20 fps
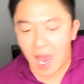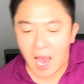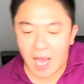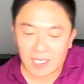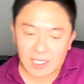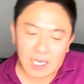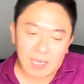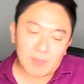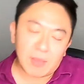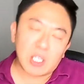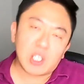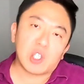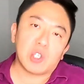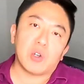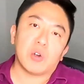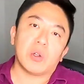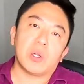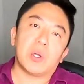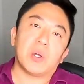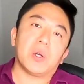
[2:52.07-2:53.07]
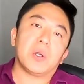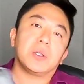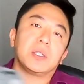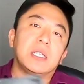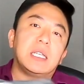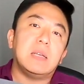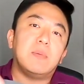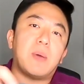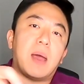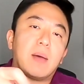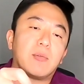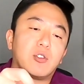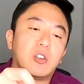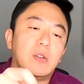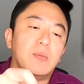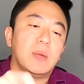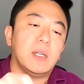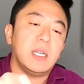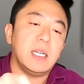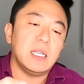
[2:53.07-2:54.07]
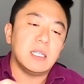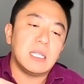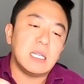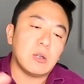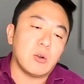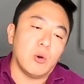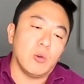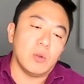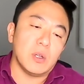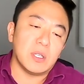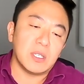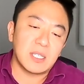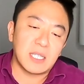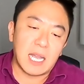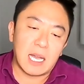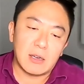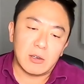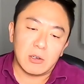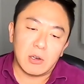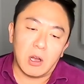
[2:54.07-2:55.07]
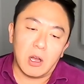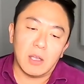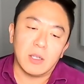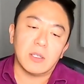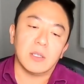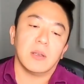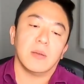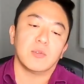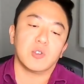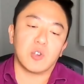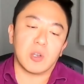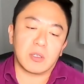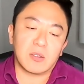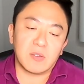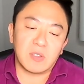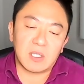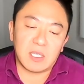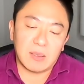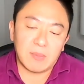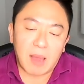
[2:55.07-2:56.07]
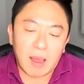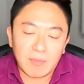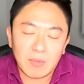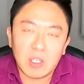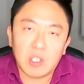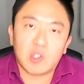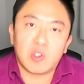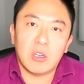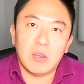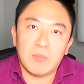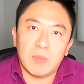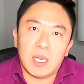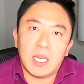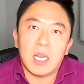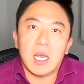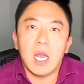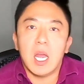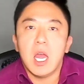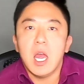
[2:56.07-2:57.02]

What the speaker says: As I mentioned earlier, Cpap treatment is the golden standard on obstructive sleep apnea treatment.